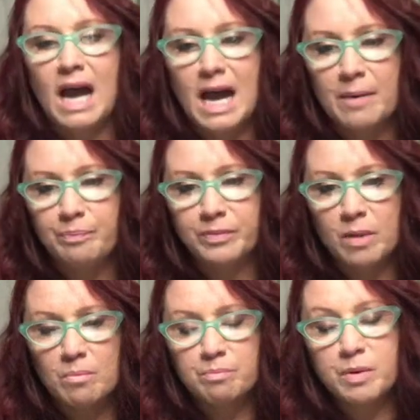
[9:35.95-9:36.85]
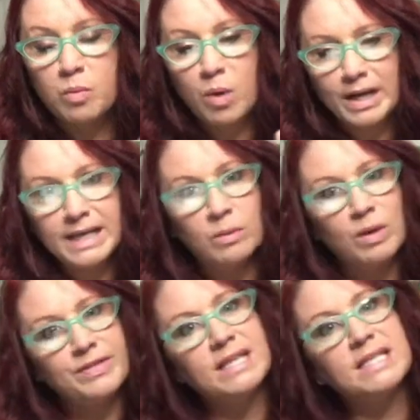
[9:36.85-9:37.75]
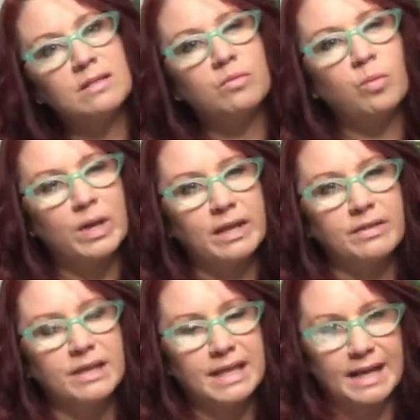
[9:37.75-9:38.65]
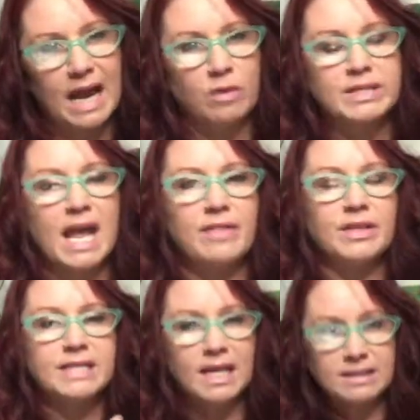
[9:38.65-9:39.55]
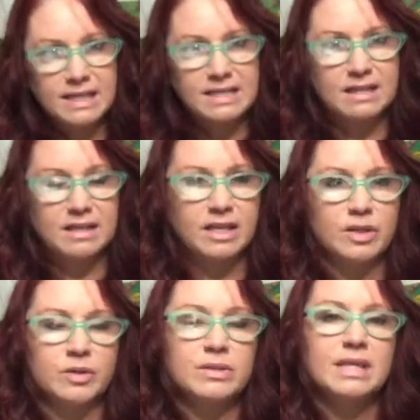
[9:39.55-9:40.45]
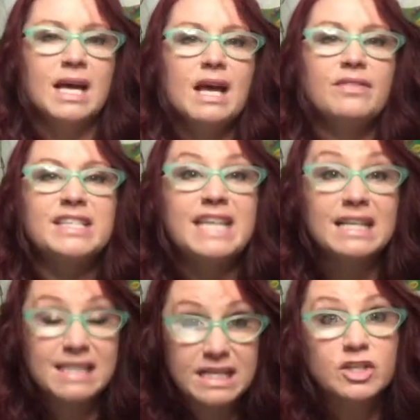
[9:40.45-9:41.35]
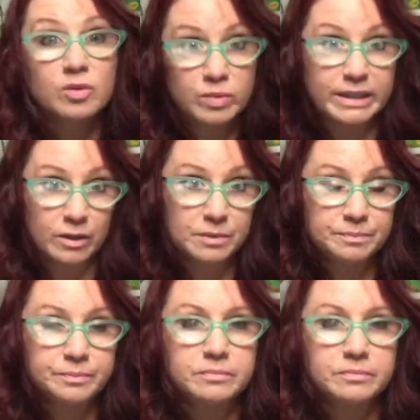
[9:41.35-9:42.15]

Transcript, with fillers: Um, but what what they did with Get Out and the techniques that they use, the techniques are real